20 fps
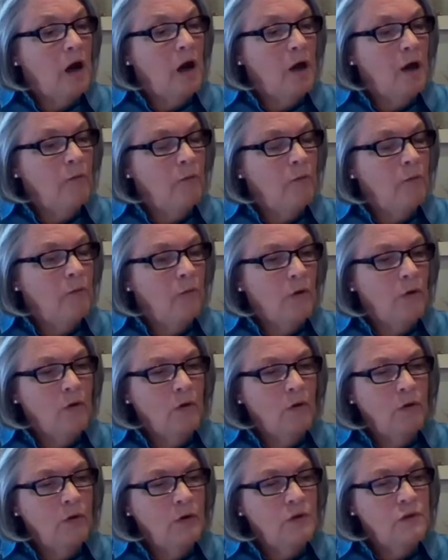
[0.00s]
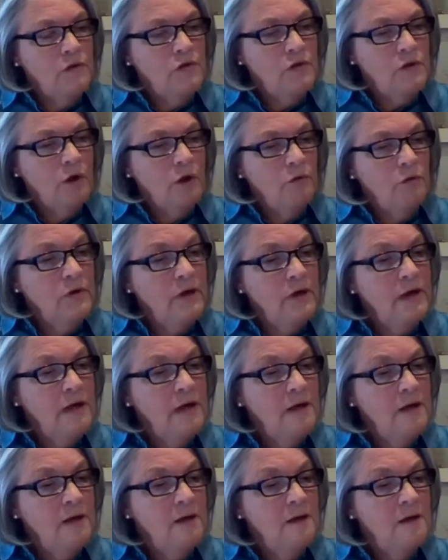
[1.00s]
I am going to start
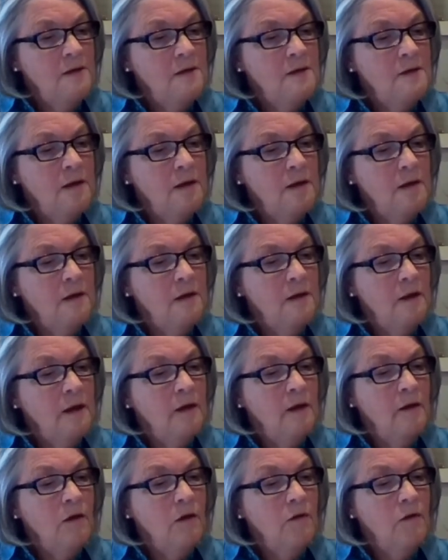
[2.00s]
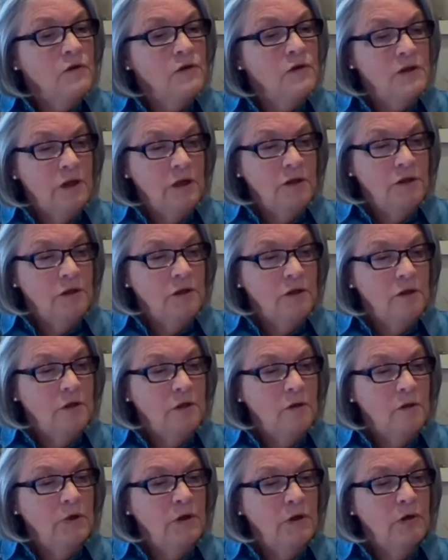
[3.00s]
reading is in a
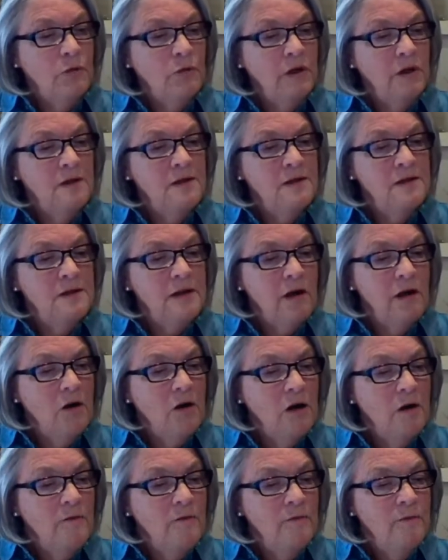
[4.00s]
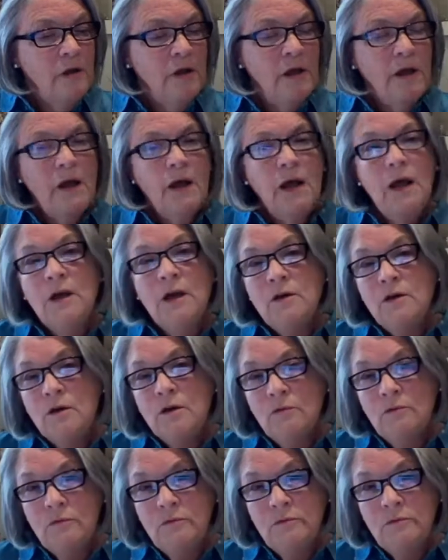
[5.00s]
conversation between Sarah and
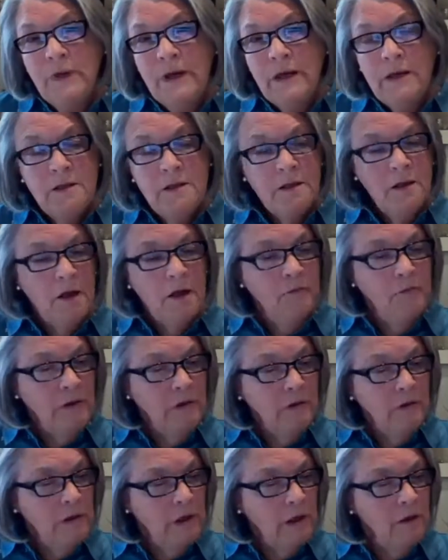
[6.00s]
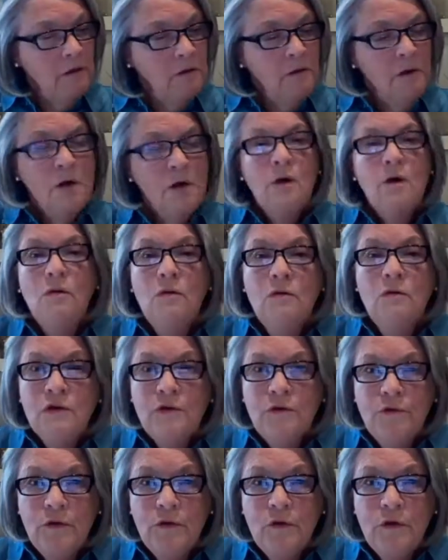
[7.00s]
her roommate, Amelia, who
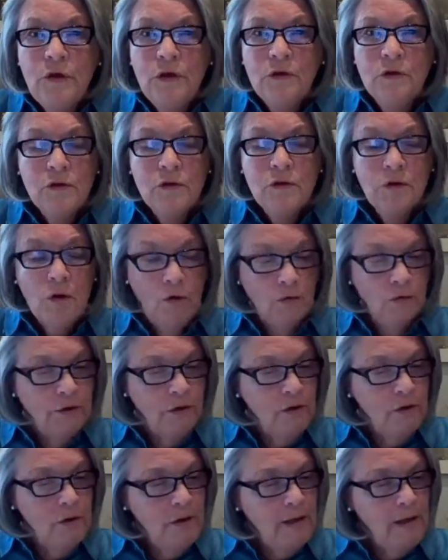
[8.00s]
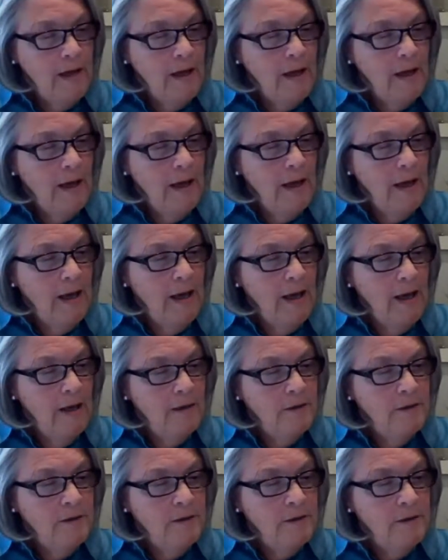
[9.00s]
is a few years older
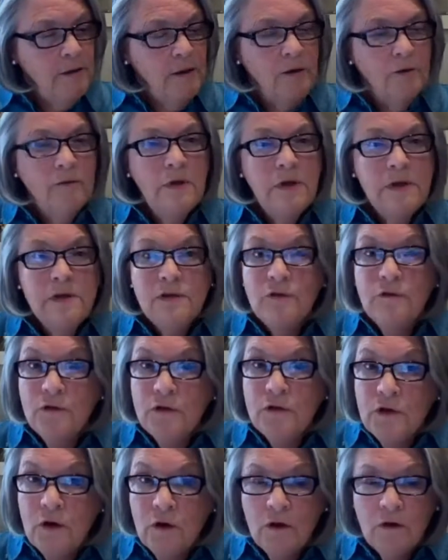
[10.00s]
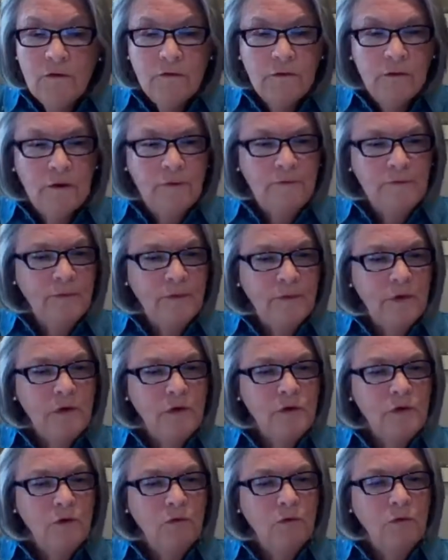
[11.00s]
and uh, is a photographer.
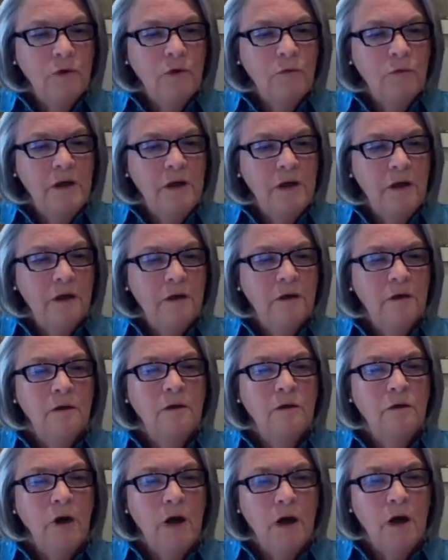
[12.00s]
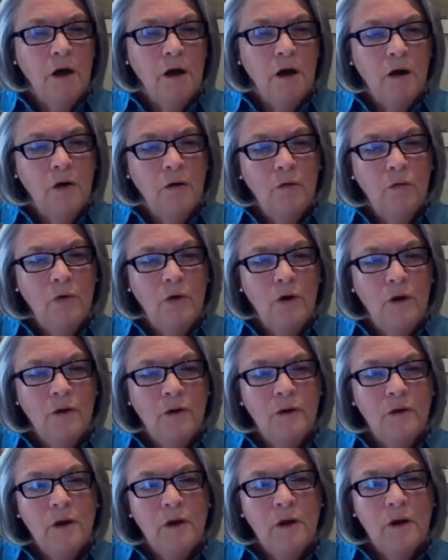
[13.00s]
So we'll begin uh,
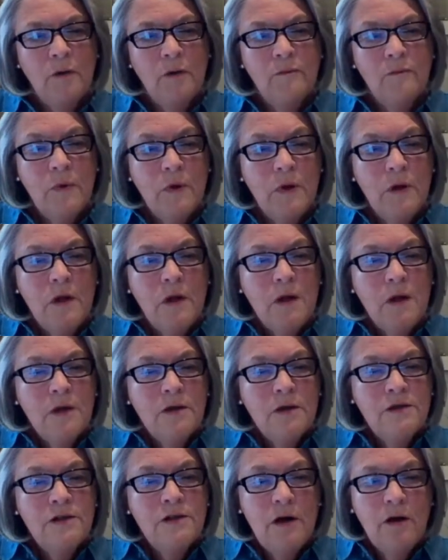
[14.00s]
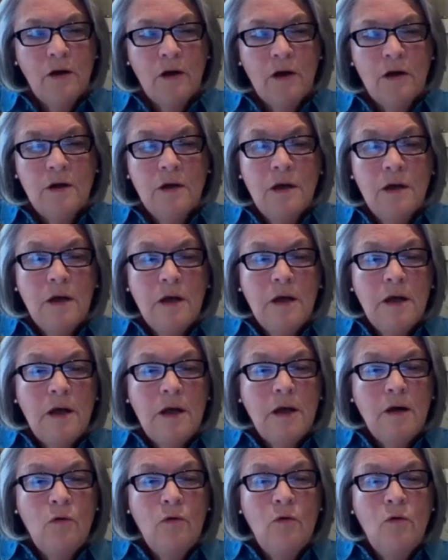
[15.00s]
with um, Sarah,
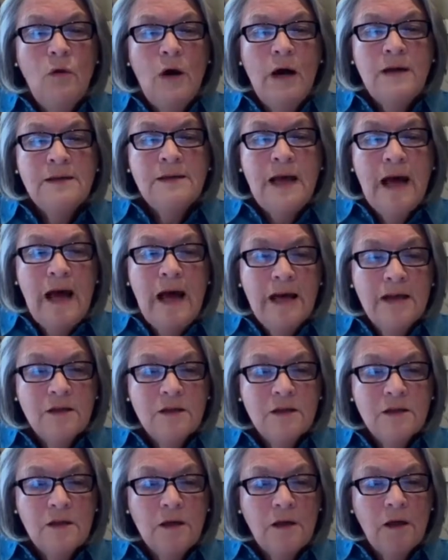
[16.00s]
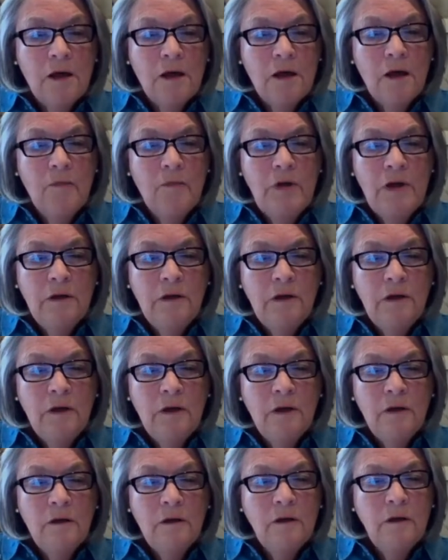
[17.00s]
uh, who has asked uh,
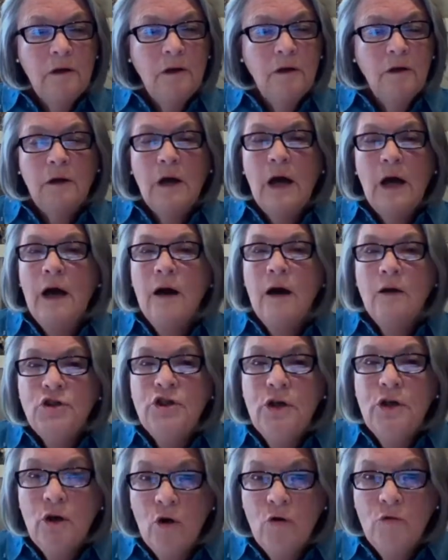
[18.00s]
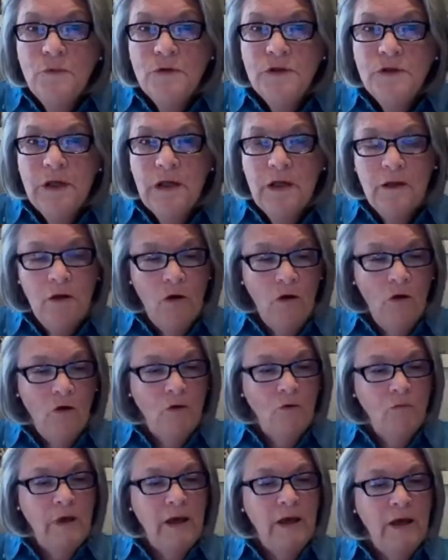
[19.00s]
Amelia uh, how she copes in the
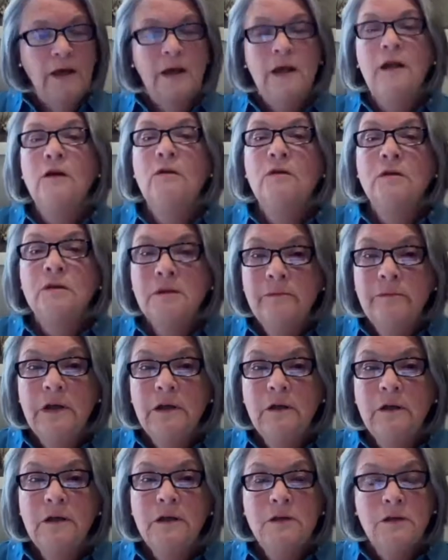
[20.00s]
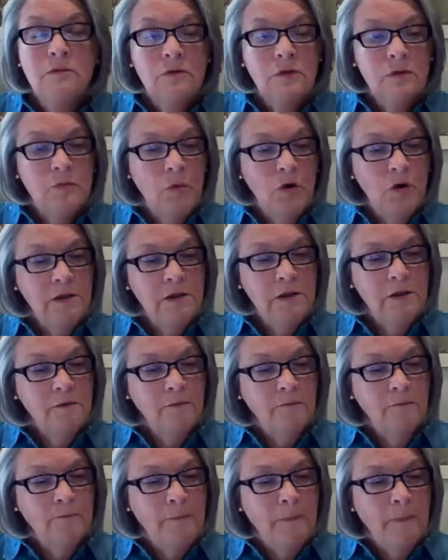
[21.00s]
home, and here is Amelia's
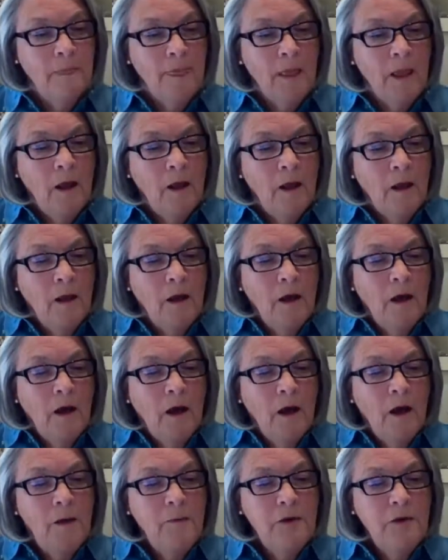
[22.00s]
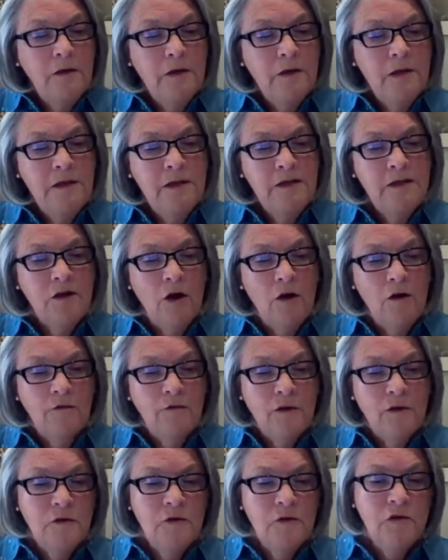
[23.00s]
response. Amelia's
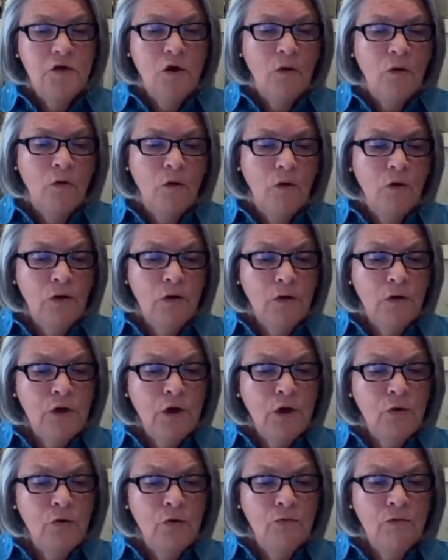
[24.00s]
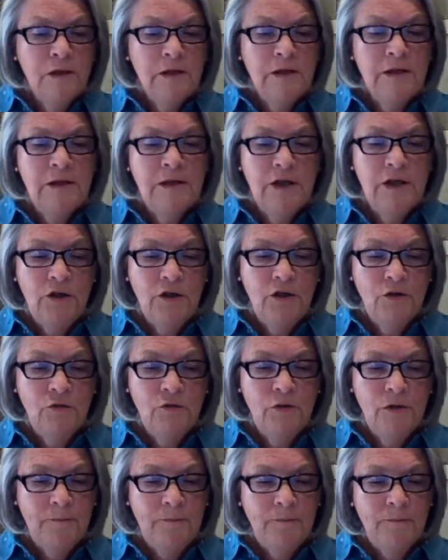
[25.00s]
soft stone, uh, tone
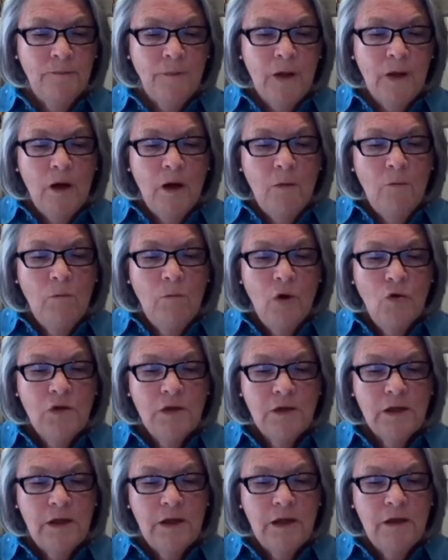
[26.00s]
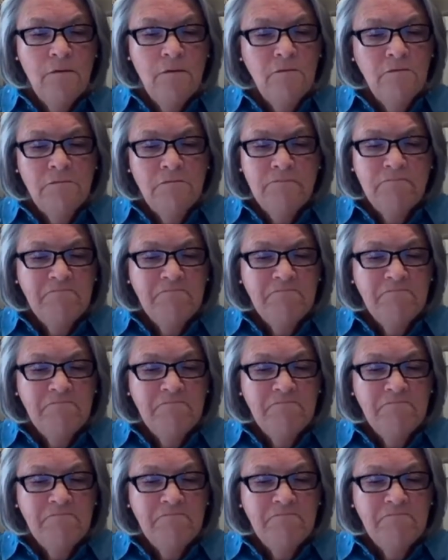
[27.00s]
continued, mostly,